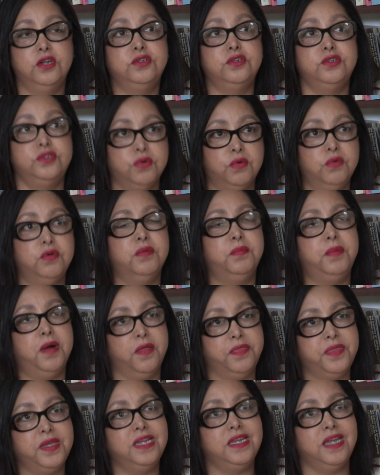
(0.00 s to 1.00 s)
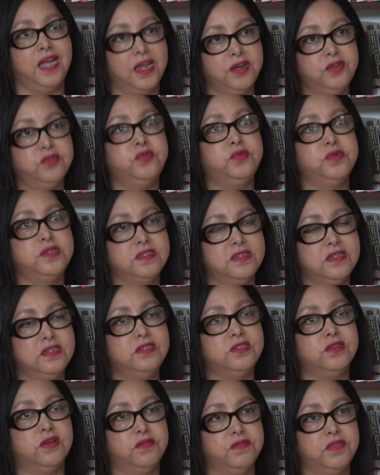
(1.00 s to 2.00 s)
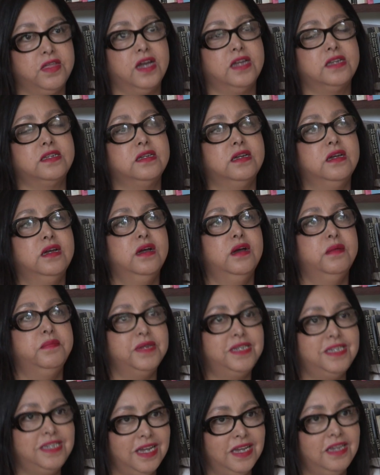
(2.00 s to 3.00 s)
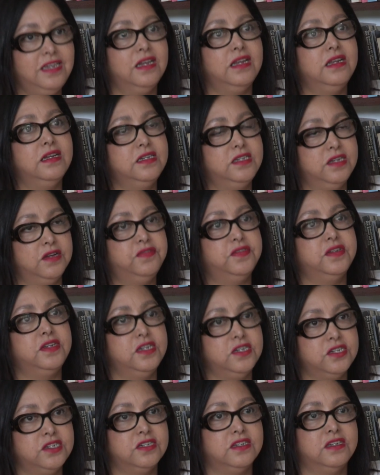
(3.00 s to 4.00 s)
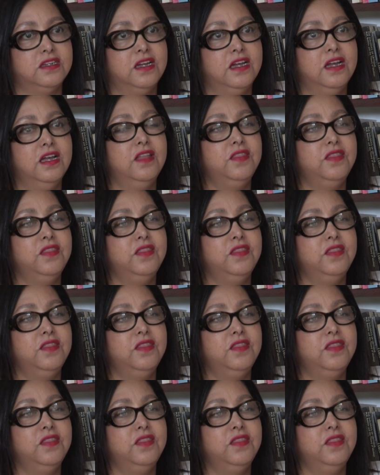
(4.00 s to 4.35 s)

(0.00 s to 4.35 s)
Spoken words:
to talk about the inadequacies of that particular definition